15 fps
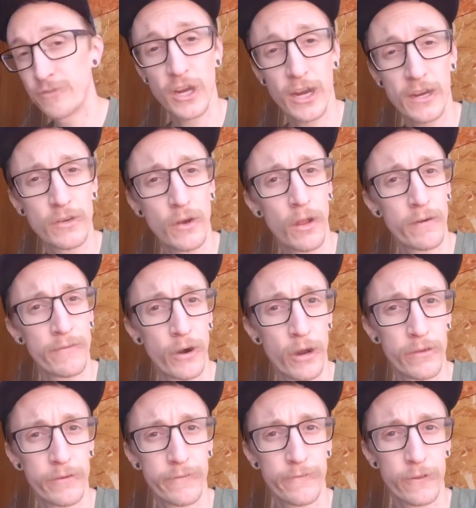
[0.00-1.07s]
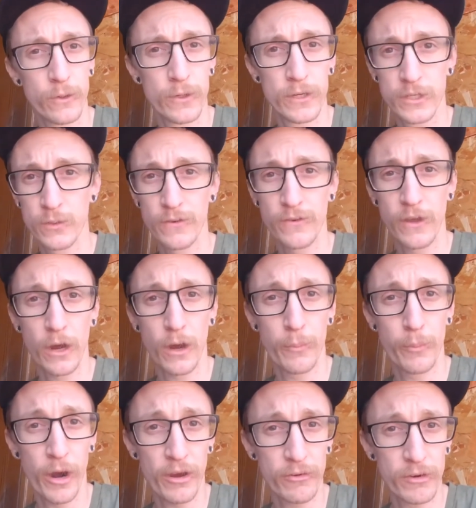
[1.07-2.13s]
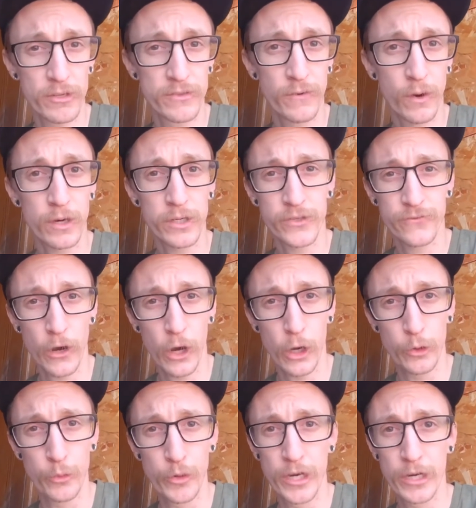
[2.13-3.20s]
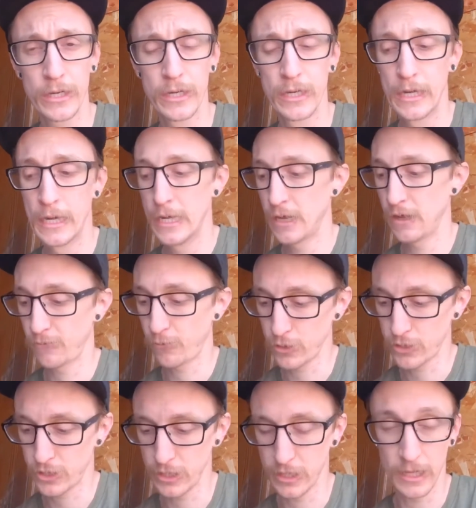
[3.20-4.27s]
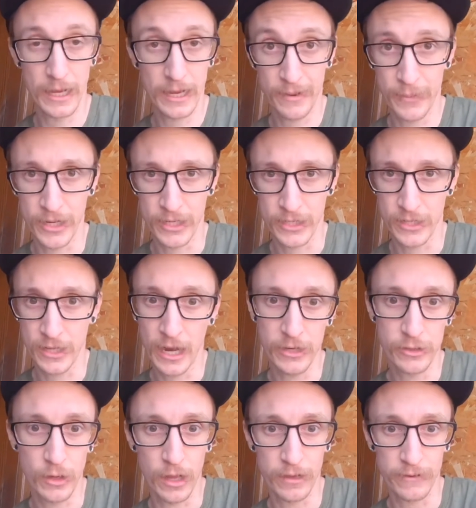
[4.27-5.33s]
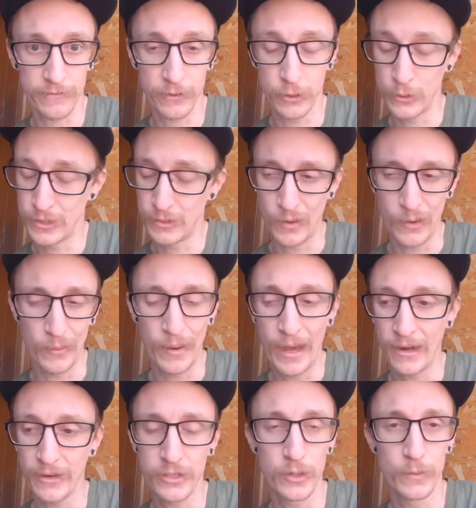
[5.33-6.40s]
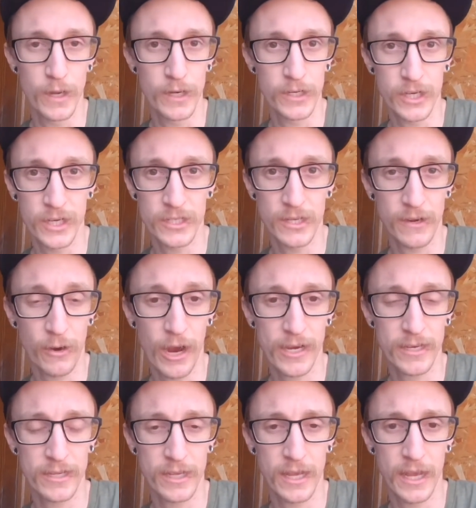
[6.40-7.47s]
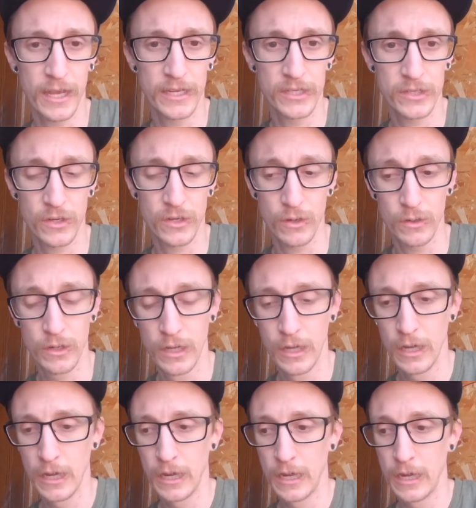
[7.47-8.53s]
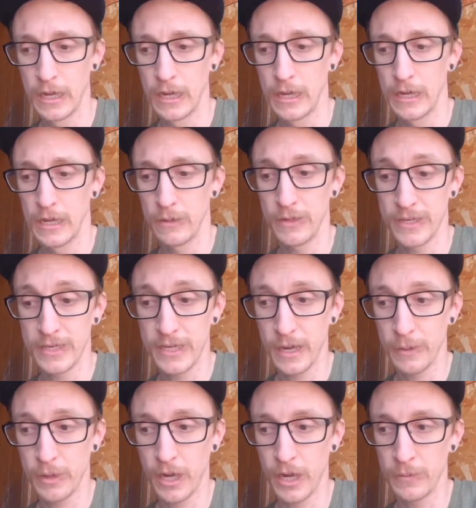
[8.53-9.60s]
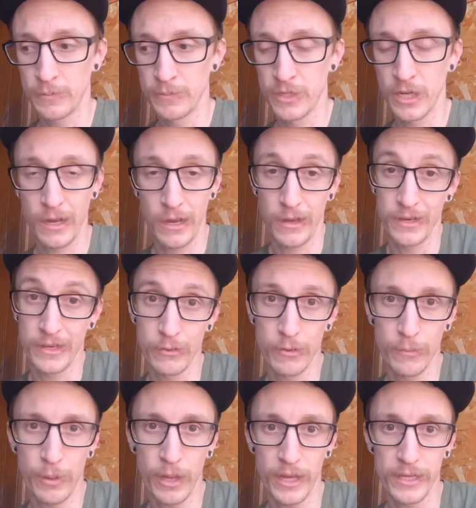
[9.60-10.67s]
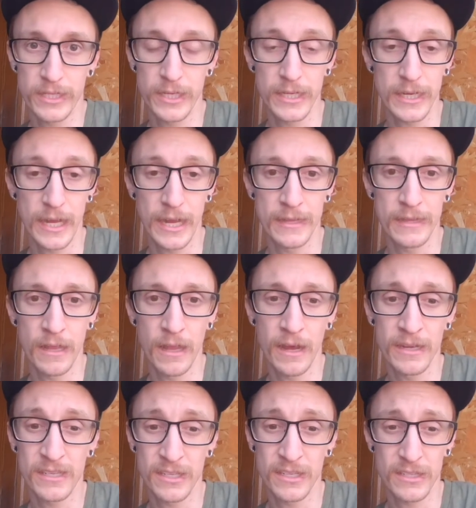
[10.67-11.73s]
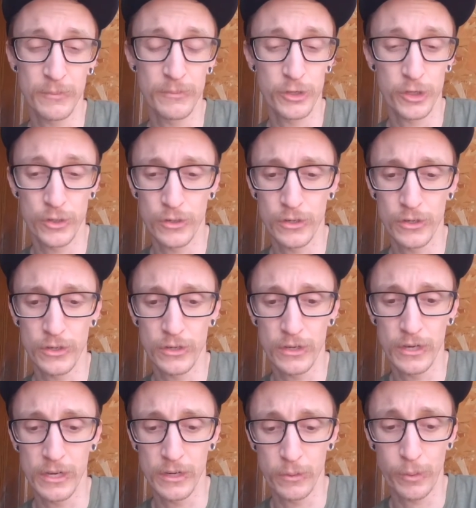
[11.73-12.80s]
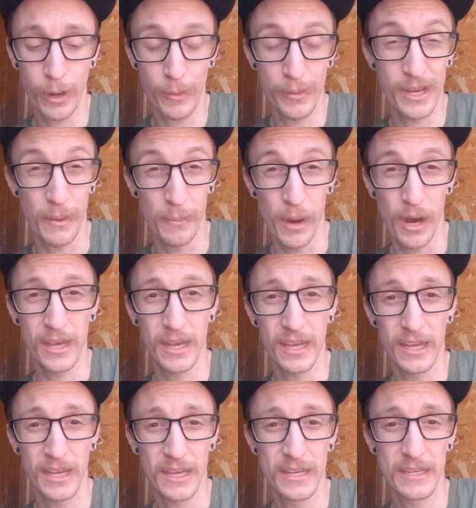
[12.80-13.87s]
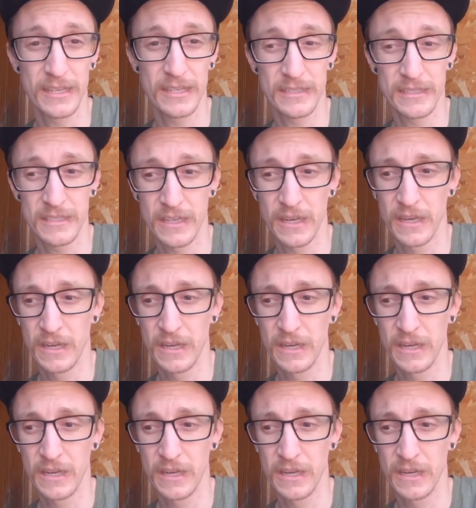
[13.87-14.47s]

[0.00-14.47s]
checked all of our other fluids. We've got our brake reservoirs front and rear. Unfortunately, like I mentioned, the hydraulic fluid won't matter too much because I cracked the case. So when the time comes, I'll need to replace it and the lines because I'm sure it'll probably get mucky and